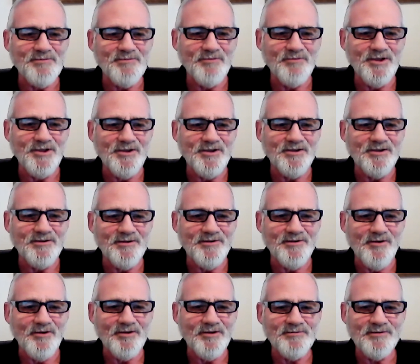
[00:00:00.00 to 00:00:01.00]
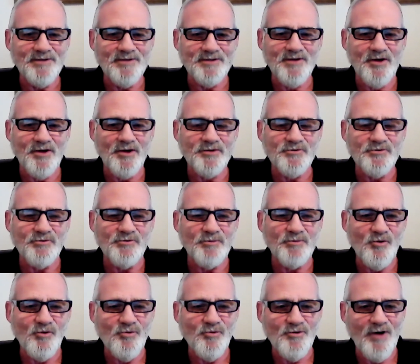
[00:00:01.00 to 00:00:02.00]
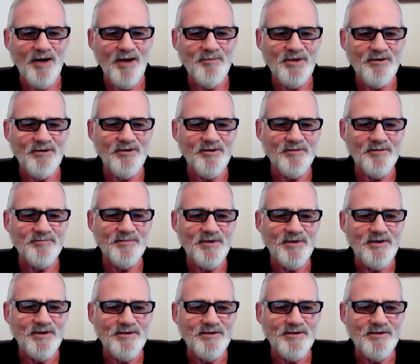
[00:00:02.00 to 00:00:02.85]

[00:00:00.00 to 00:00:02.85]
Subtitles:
we needed, I got onto a program here and I'm